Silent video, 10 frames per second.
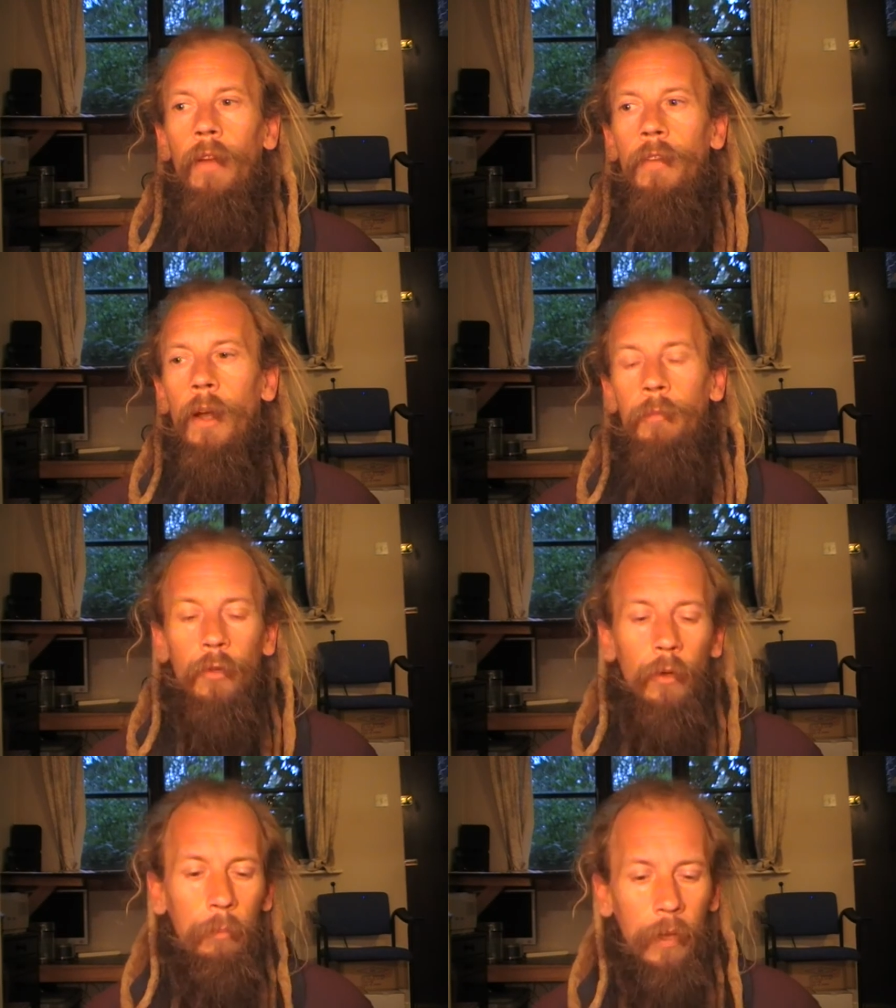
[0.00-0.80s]
come
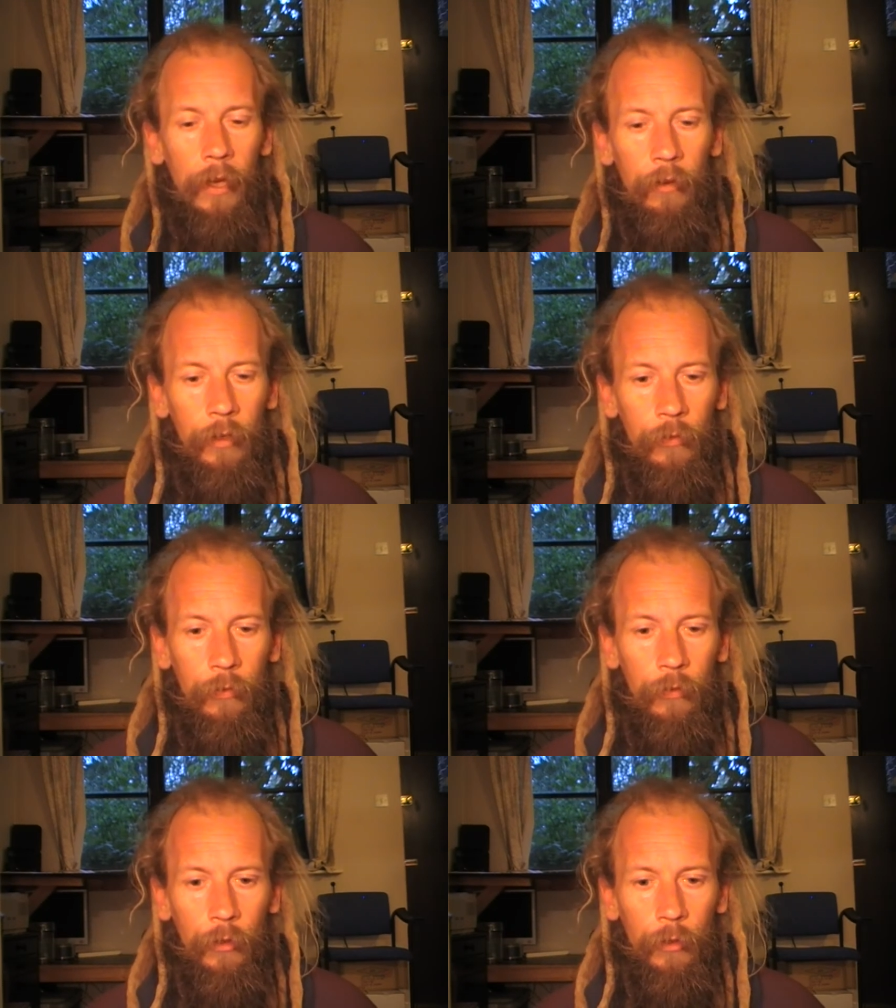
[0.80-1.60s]
to a period
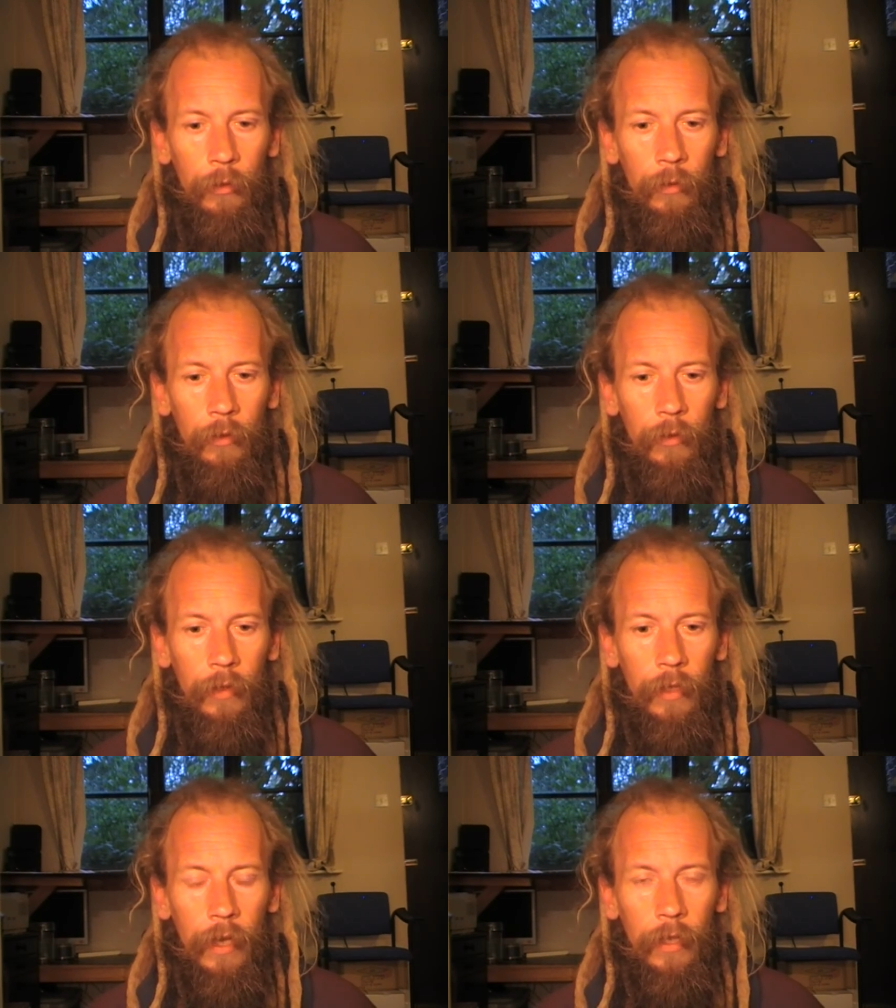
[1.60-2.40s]
through
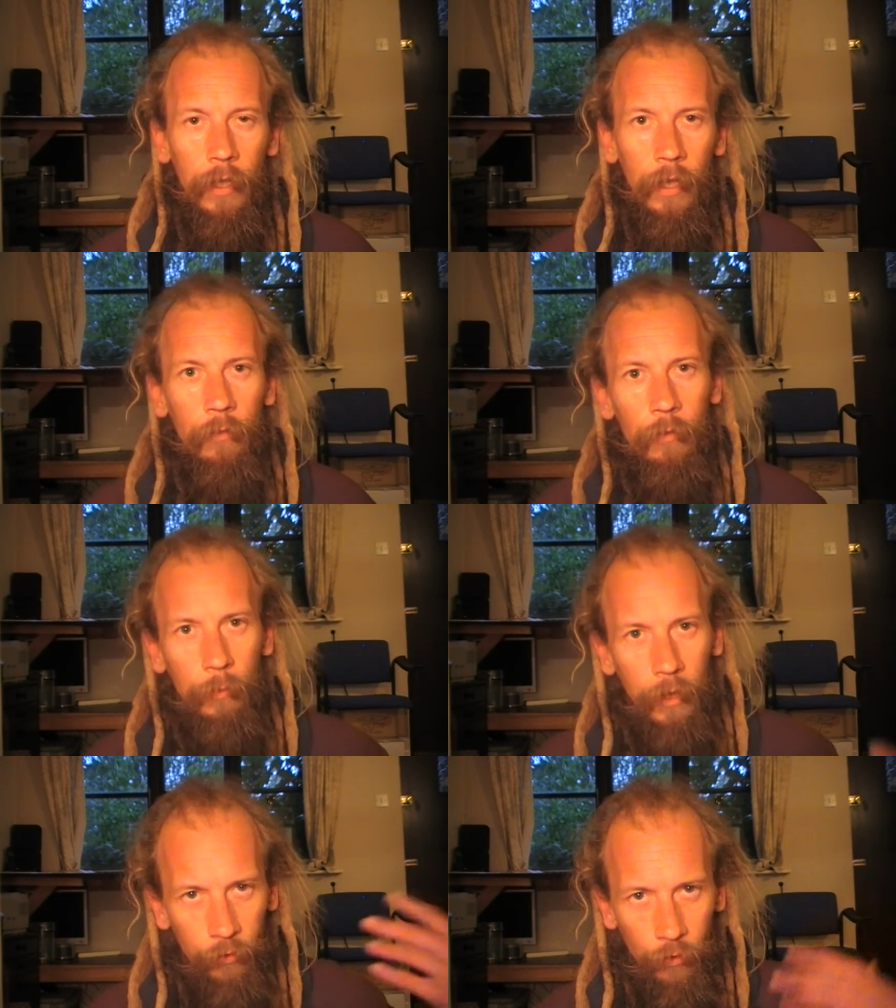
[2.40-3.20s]
getting
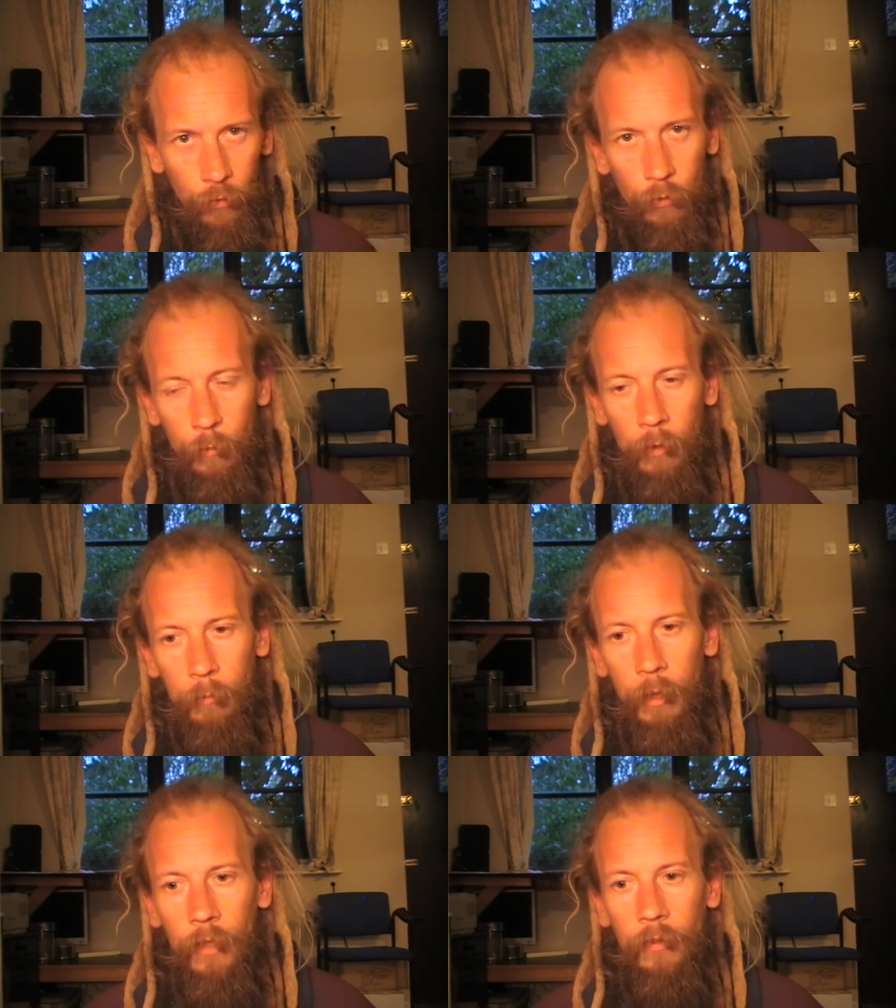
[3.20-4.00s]
information through my
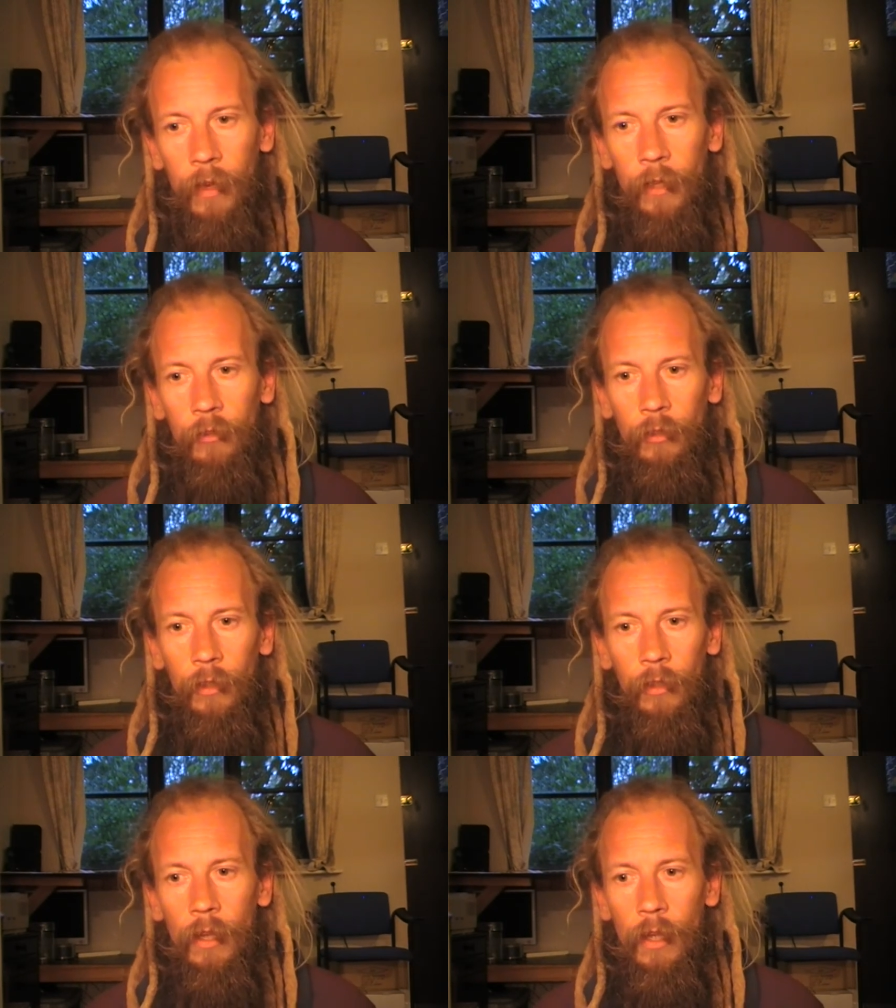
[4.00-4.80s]
meditation.